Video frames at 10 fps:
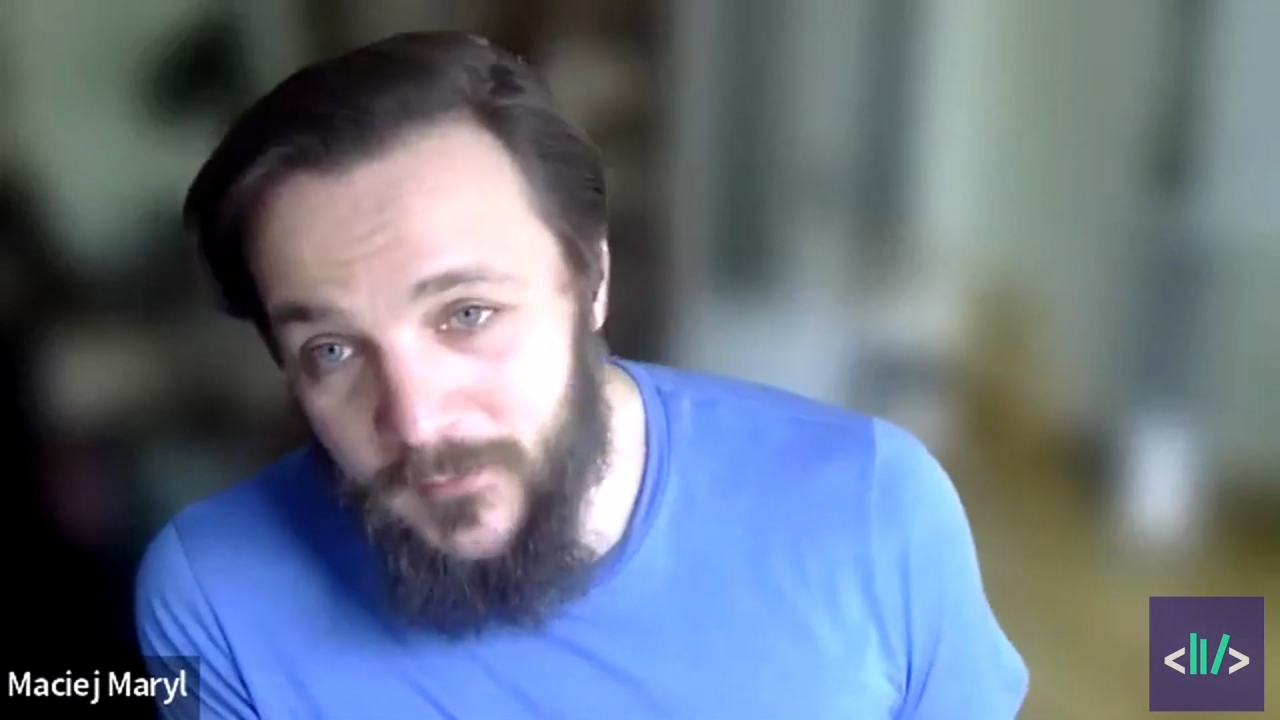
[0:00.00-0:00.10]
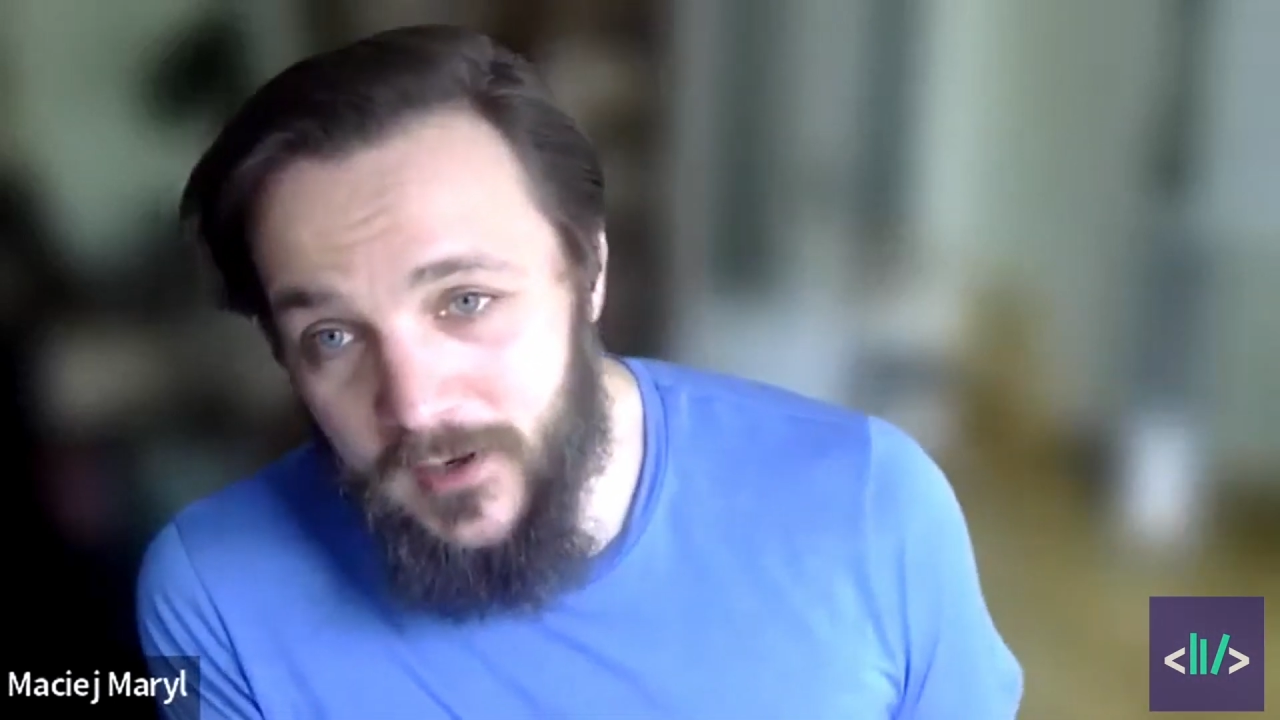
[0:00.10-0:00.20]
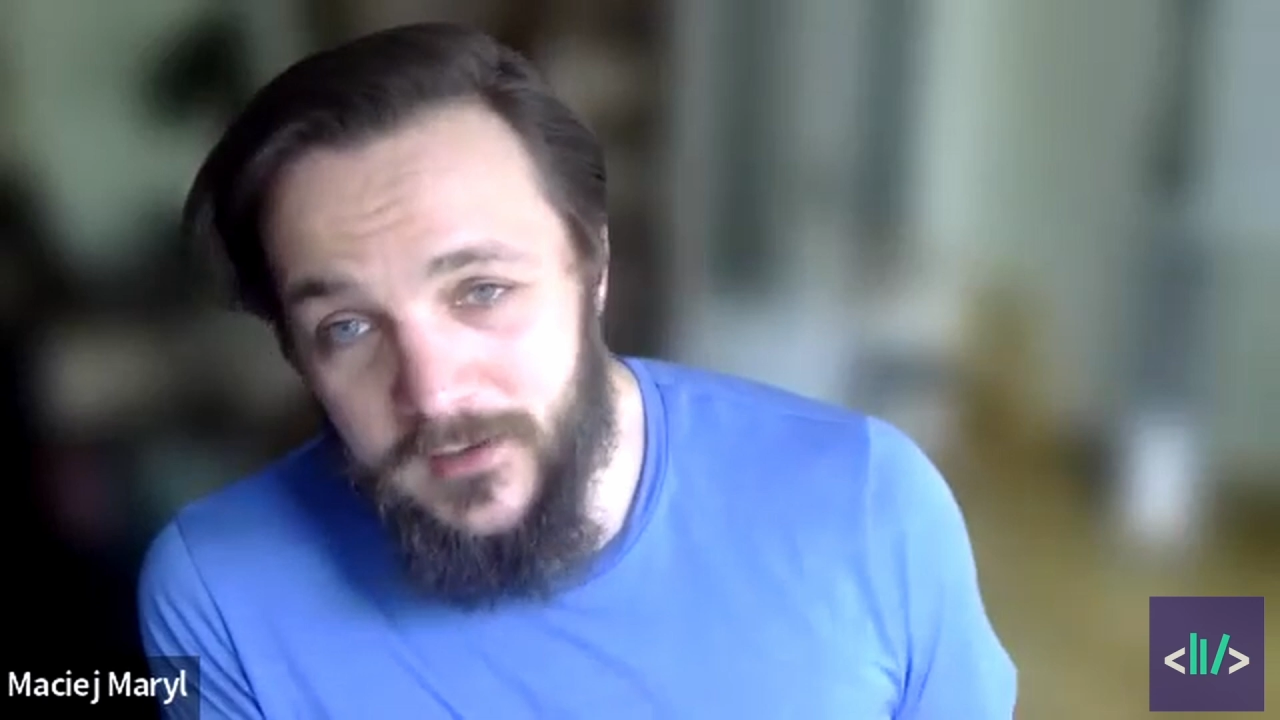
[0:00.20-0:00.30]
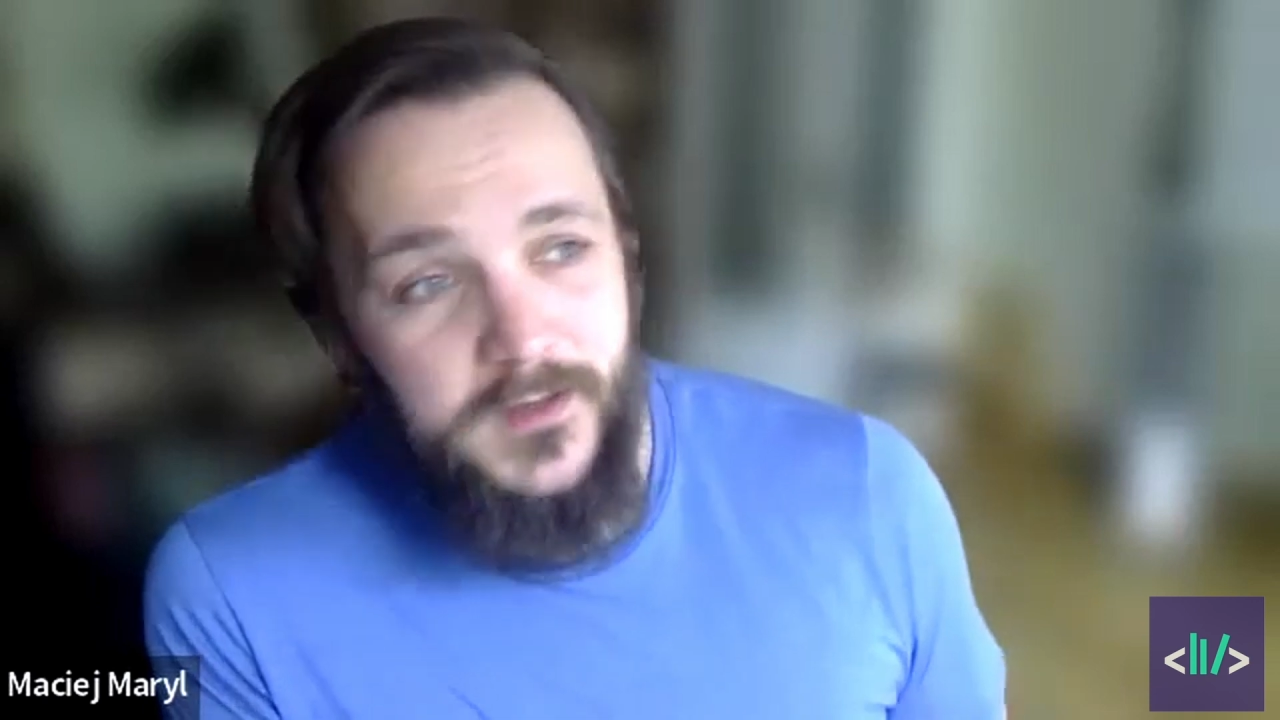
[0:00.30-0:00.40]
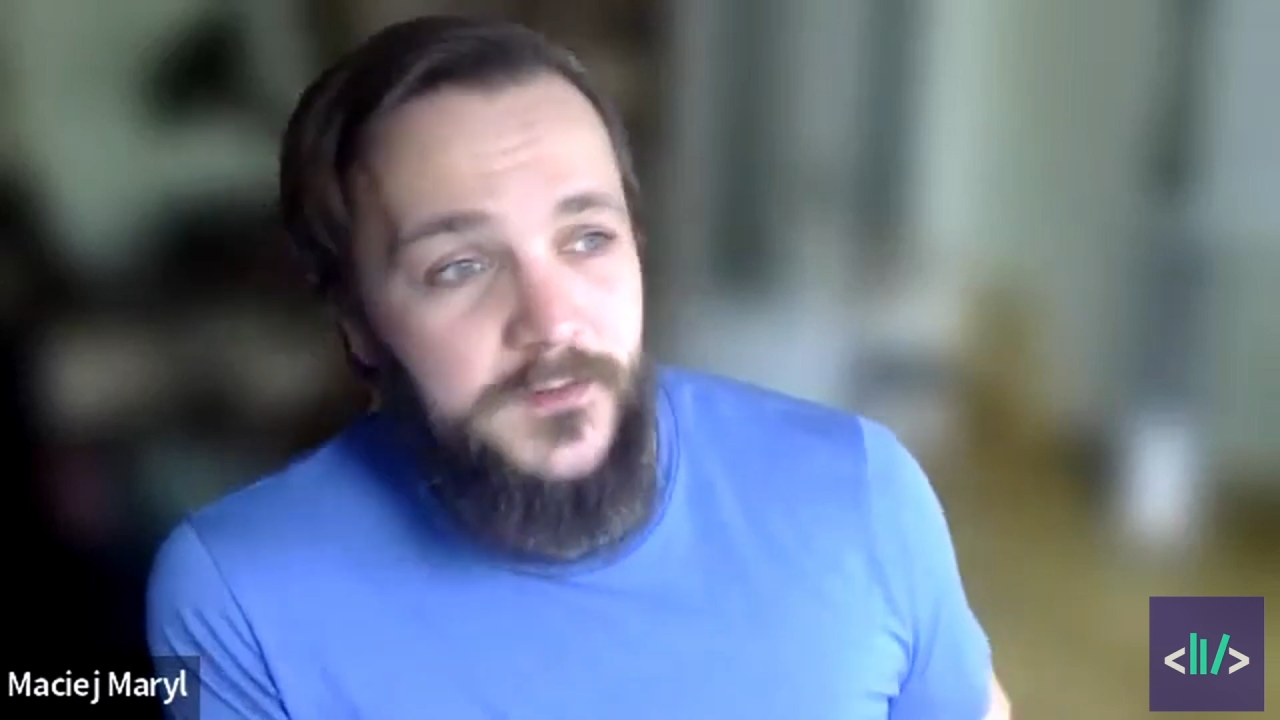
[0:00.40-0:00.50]

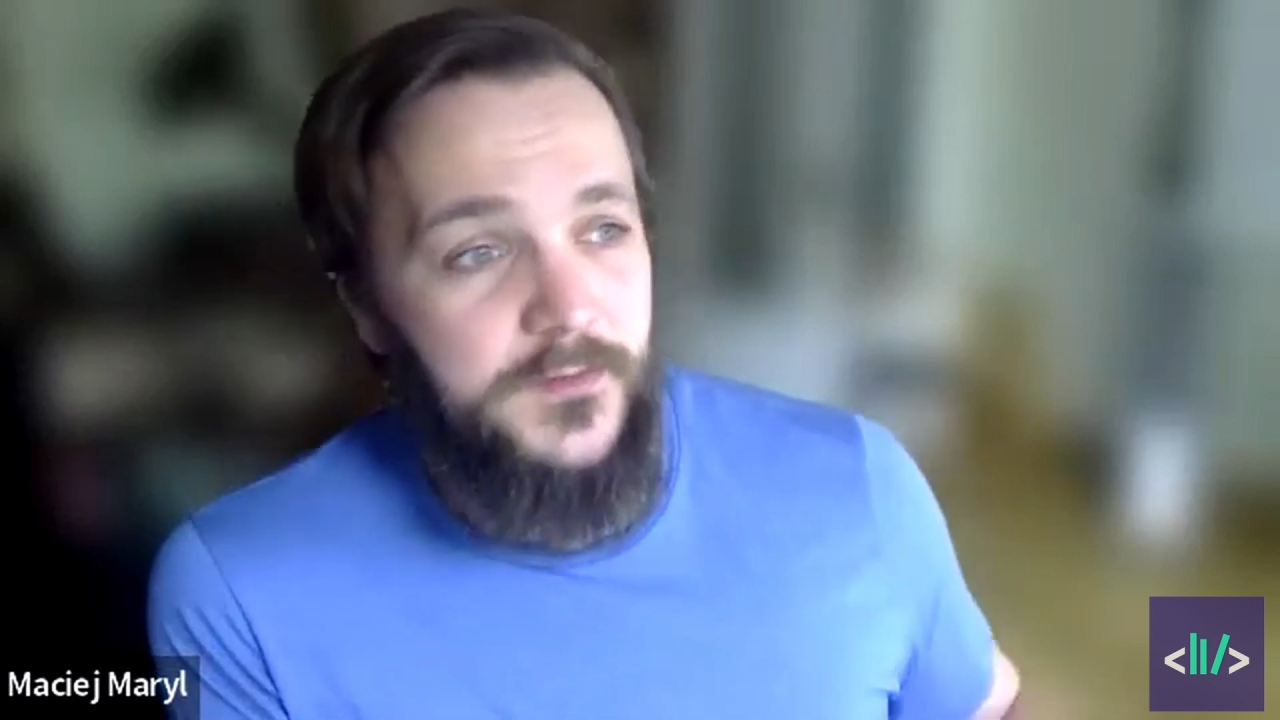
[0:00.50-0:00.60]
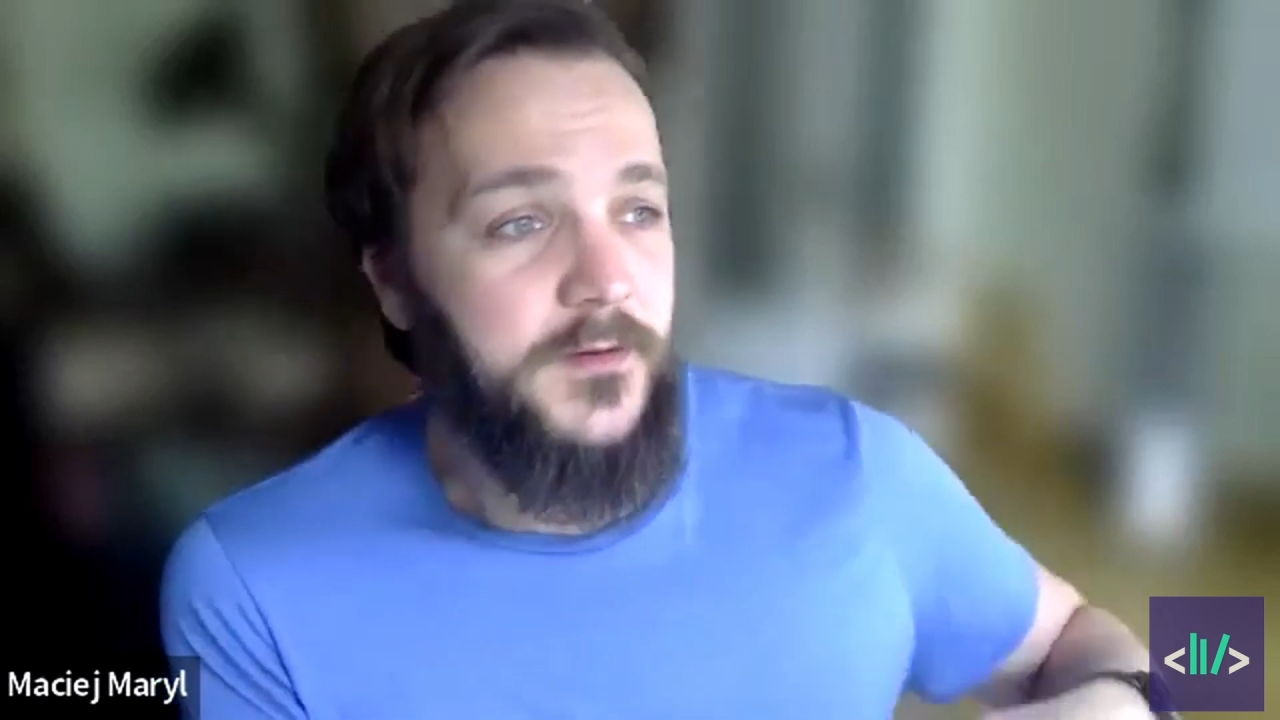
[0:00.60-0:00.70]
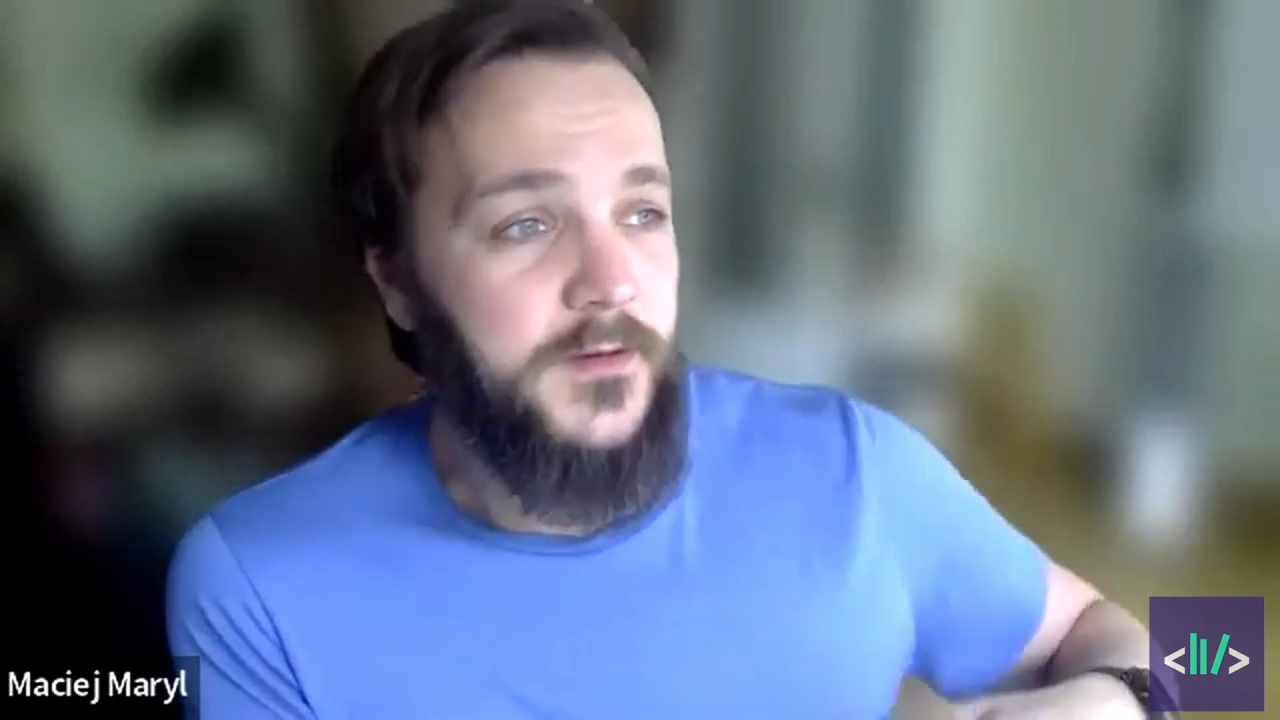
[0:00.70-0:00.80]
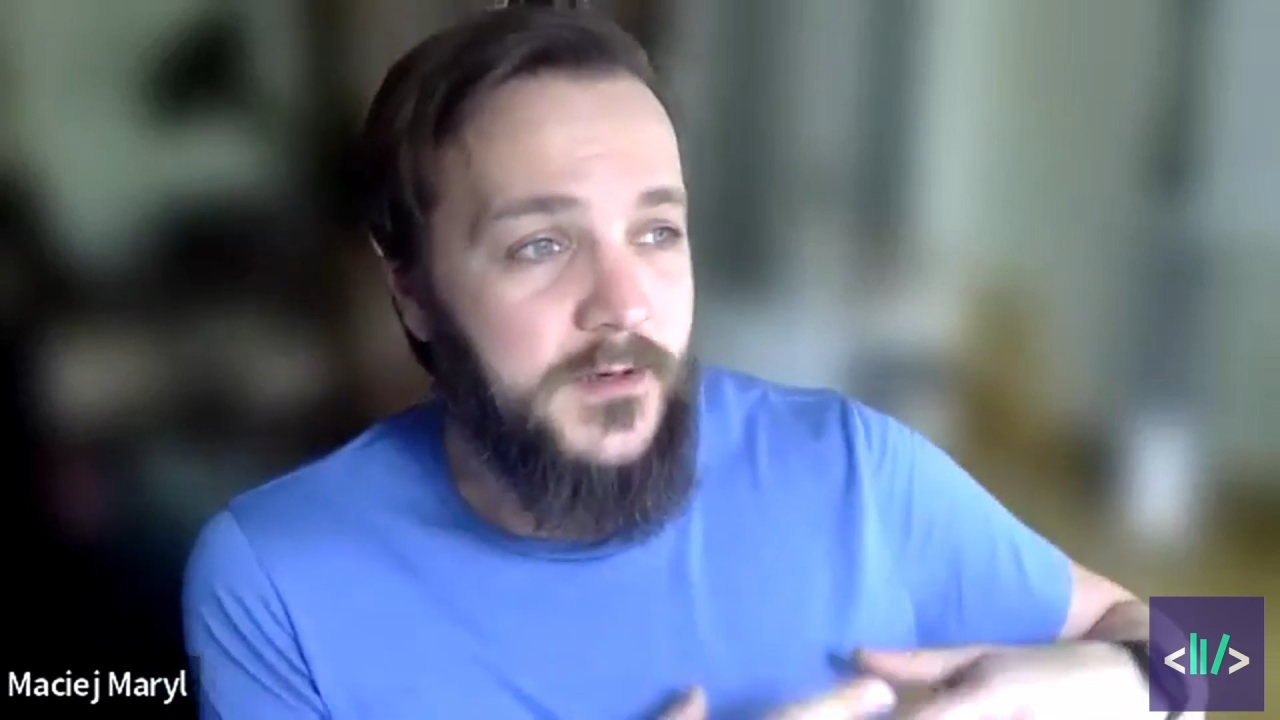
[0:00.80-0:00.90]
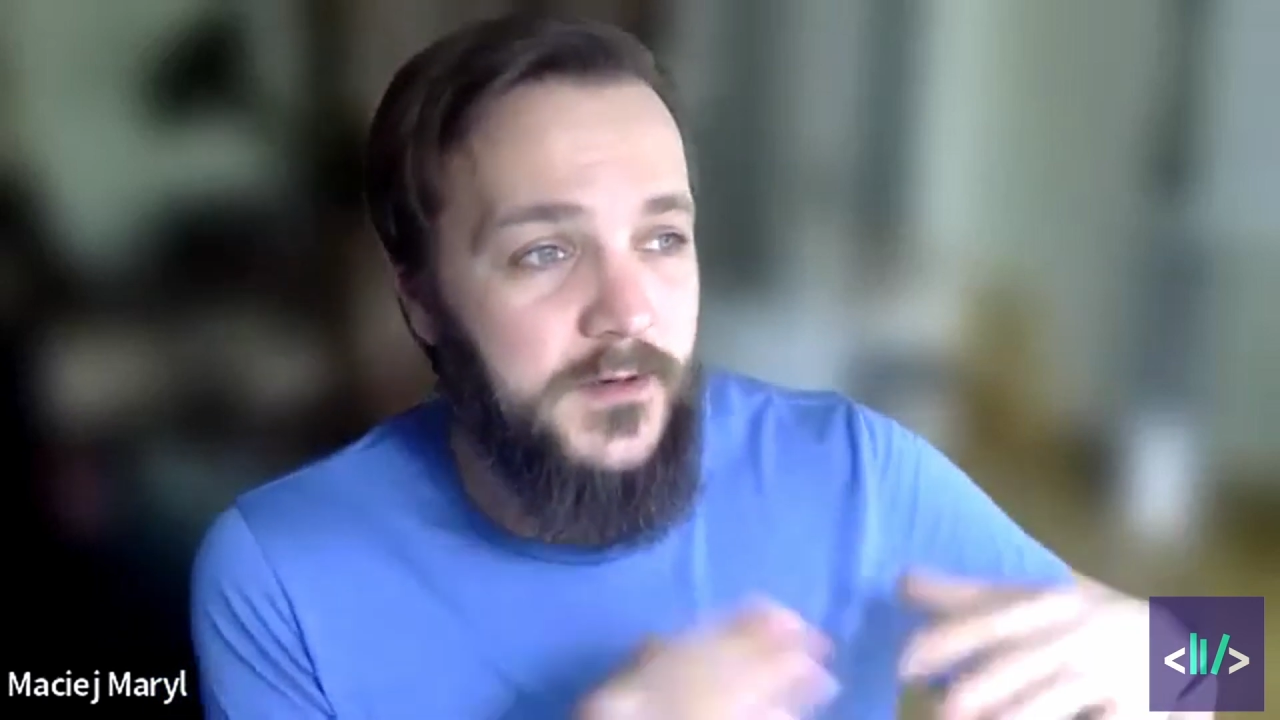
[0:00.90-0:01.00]
market thing,